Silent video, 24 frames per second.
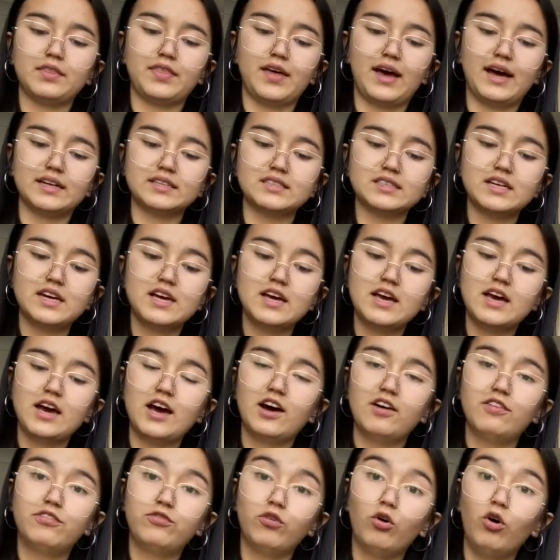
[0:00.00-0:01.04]
that
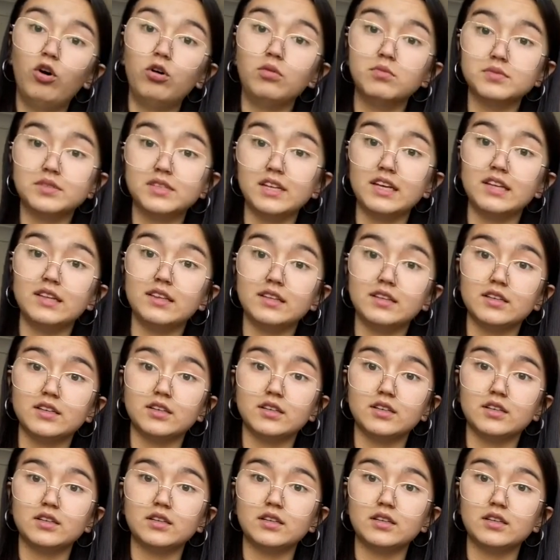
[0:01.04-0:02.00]
forms in the